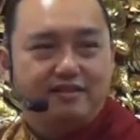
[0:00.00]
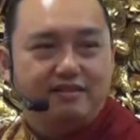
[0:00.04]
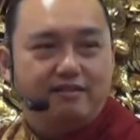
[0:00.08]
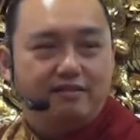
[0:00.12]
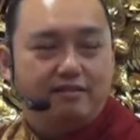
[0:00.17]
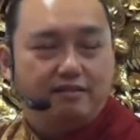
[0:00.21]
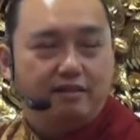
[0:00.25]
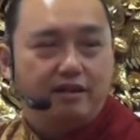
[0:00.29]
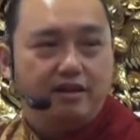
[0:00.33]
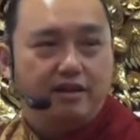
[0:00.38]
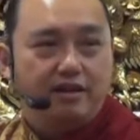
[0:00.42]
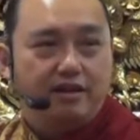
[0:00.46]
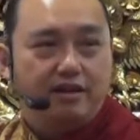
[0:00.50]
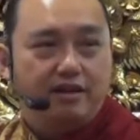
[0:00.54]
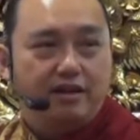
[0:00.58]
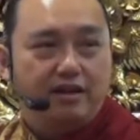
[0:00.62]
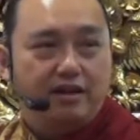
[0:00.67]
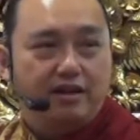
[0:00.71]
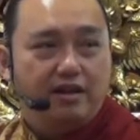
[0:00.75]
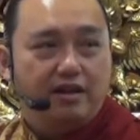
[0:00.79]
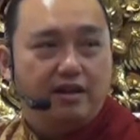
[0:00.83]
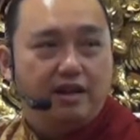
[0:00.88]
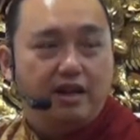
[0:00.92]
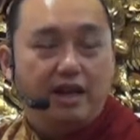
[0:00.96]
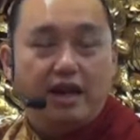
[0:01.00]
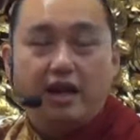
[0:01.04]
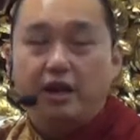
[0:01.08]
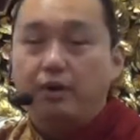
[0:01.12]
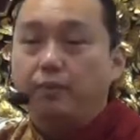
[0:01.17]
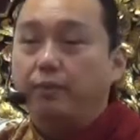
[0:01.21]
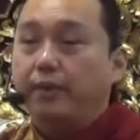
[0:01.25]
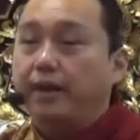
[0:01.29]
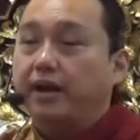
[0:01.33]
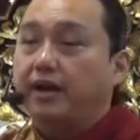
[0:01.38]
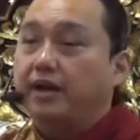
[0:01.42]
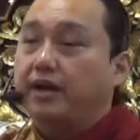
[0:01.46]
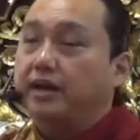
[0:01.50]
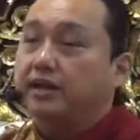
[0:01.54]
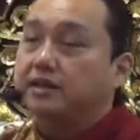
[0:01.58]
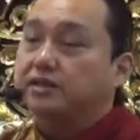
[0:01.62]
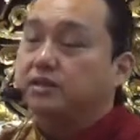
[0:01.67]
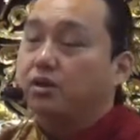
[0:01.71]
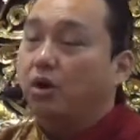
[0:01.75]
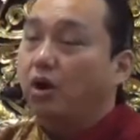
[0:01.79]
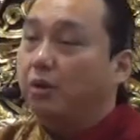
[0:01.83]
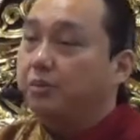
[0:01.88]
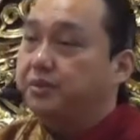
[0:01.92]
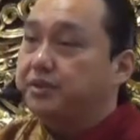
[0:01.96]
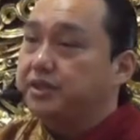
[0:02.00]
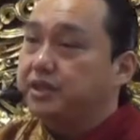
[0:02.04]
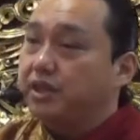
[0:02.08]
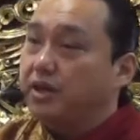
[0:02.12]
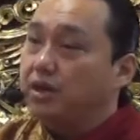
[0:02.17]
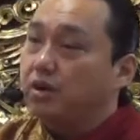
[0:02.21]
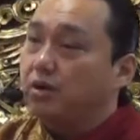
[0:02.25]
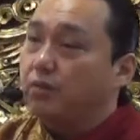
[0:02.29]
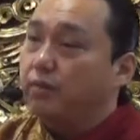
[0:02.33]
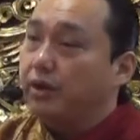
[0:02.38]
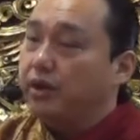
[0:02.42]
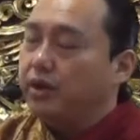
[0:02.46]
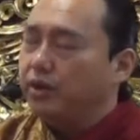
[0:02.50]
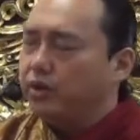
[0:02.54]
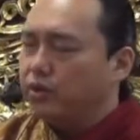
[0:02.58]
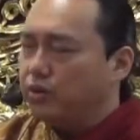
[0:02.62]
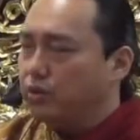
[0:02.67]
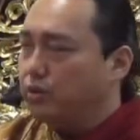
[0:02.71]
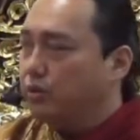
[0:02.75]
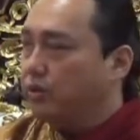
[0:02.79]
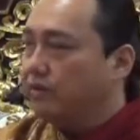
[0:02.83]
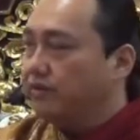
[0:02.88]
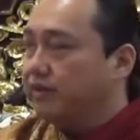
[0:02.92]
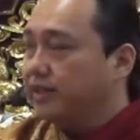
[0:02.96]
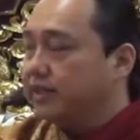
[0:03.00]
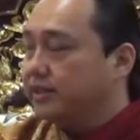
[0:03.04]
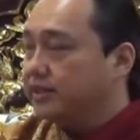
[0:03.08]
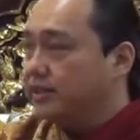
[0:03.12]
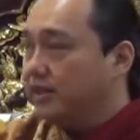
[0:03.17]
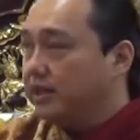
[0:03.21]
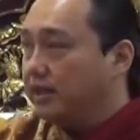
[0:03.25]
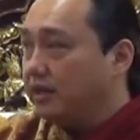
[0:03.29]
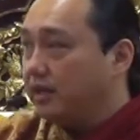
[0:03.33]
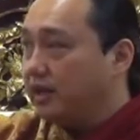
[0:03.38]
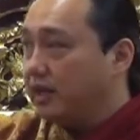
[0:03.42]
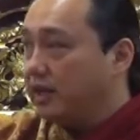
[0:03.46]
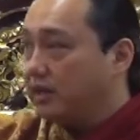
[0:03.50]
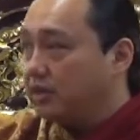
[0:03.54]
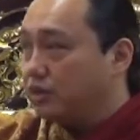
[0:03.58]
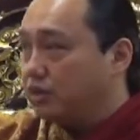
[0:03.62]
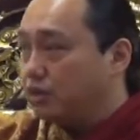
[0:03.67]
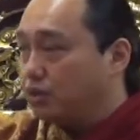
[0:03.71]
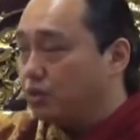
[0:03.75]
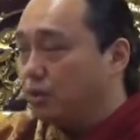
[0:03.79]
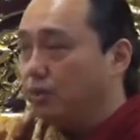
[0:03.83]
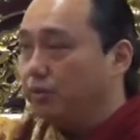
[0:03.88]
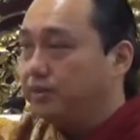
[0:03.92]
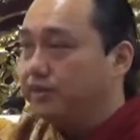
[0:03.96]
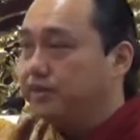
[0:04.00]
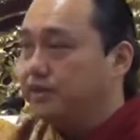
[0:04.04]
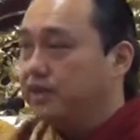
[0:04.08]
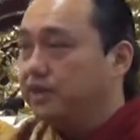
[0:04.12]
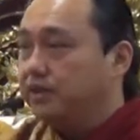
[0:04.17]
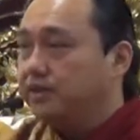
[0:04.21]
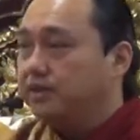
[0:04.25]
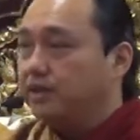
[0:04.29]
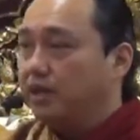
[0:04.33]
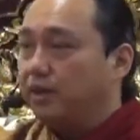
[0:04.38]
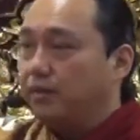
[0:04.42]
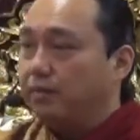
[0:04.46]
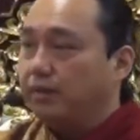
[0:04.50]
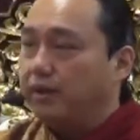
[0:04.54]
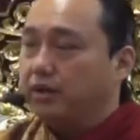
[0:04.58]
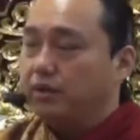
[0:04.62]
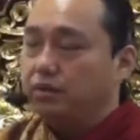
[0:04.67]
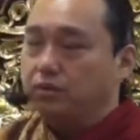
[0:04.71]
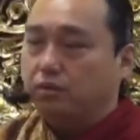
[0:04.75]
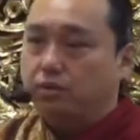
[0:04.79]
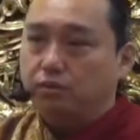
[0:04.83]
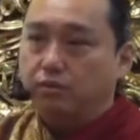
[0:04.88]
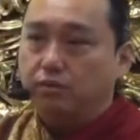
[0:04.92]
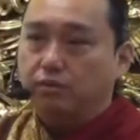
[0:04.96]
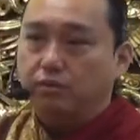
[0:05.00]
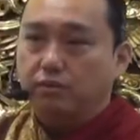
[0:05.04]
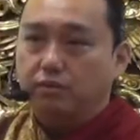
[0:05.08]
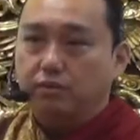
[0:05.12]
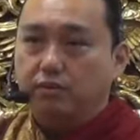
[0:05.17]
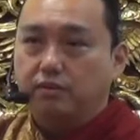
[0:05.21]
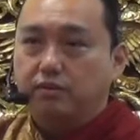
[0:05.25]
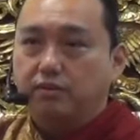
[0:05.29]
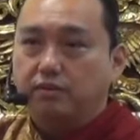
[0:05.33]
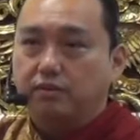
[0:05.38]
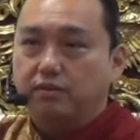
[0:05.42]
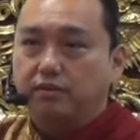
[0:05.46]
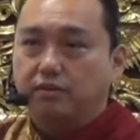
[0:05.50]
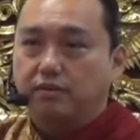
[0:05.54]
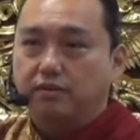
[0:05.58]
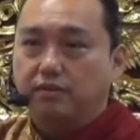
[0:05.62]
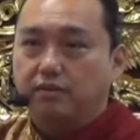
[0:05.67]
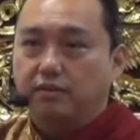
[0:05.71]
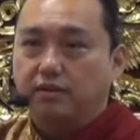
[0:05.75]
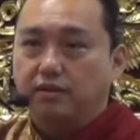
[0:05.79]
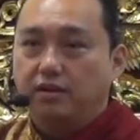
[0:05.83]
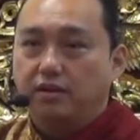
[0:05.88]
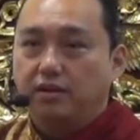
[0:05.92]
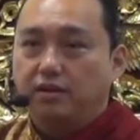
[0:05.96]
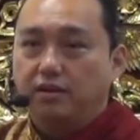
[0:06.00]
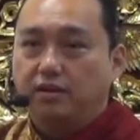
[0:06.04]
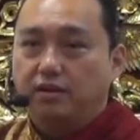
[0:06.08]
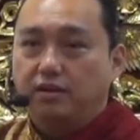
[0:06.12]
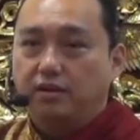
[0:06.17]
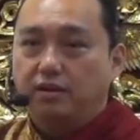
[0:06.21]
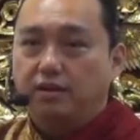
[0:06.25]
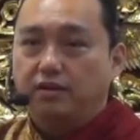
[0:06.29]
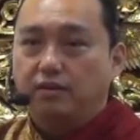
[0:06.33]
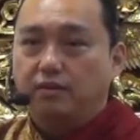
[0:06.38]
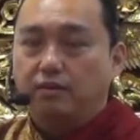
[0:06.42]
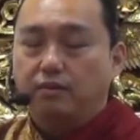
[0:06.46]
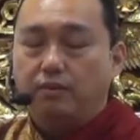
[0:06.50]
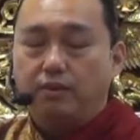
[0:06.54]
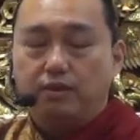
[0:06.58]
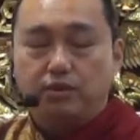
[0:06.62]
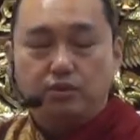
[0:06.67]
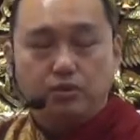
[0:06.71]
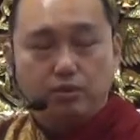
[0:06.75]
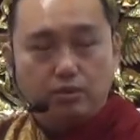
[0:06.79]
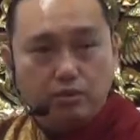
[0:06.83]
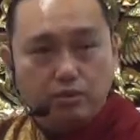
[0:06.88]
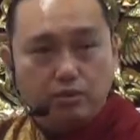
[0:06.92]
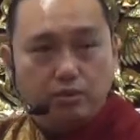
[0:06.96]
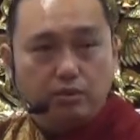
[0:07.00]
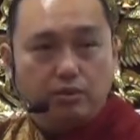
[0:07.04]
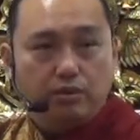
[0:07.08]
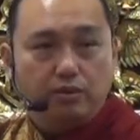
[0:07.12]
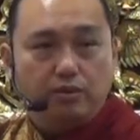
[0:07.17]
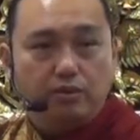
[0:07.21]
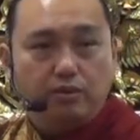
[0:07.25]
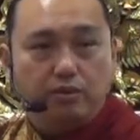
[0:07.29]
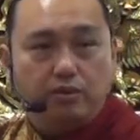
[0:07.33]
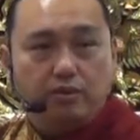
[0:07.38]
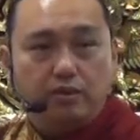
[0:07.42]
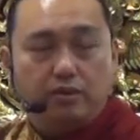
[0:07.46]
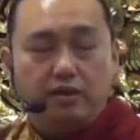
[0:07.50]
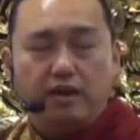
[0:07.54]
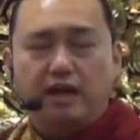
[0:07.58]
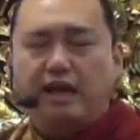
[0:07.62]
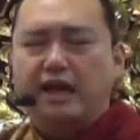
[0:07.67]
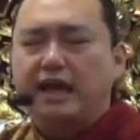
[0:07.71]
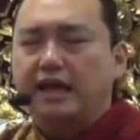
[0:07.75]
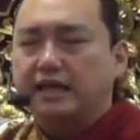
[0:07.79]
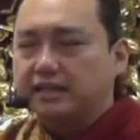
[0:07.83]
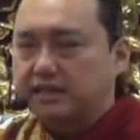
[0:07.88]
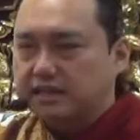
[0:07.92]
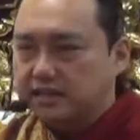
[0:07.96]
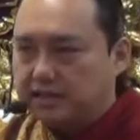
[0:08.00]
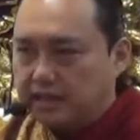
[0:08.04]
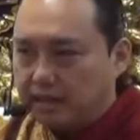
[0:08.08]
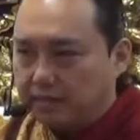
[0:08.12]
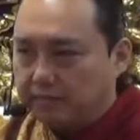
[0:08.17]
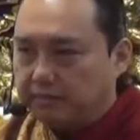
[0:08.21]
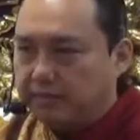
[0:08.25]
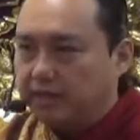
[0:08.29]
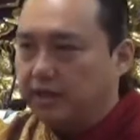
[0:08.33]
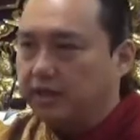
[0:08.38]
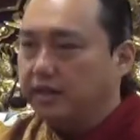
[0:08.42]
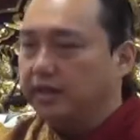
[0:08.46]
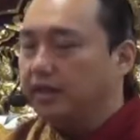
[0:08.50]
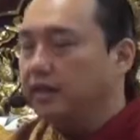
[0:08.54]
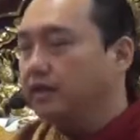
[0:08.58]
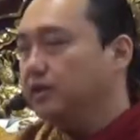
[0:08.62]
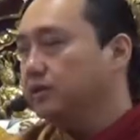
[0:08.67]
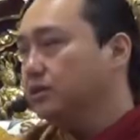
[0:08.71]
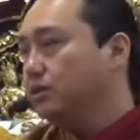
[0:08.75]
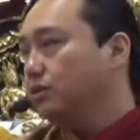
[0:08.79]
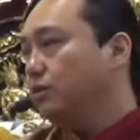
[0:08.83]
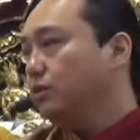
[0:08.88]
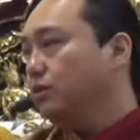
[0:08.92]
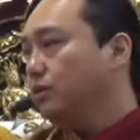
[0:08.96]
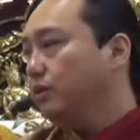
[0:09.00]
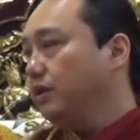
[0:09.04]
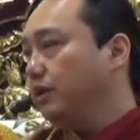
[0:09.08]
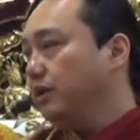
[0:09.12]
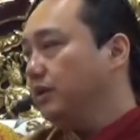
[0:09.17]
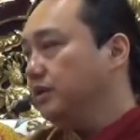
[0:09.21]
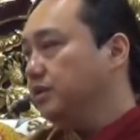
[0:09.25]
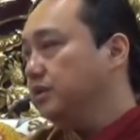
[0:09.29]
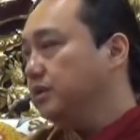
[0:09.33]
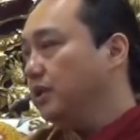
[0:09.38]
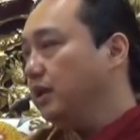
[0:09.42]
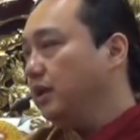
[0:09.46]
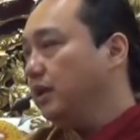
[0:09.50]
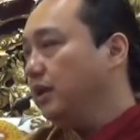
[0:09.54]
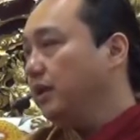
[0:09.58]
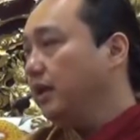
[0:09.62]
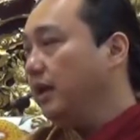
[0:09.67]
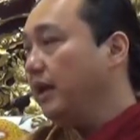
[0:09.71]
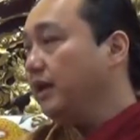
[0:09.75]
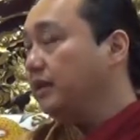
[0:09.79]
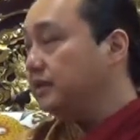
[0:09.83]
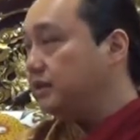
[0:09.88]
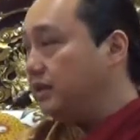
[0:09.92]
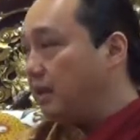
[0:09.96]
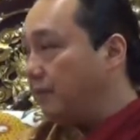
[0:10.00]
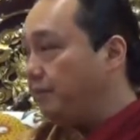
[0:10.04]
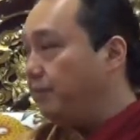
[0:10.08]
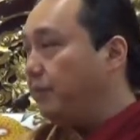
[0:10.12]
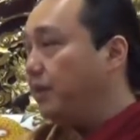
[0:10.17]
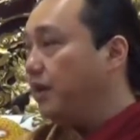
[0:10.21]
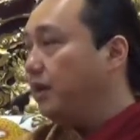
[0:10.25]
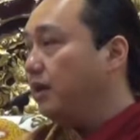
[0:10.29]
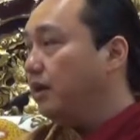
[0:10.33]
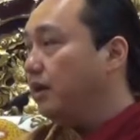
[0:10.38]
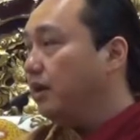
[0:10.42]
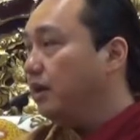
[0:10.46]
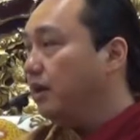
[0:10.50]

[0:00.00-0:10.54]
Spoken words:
Okay? And when there's an obstacle, what you do? If they say there are stones inside, what to do? What to do? Accept that there are stones inside. Accept it.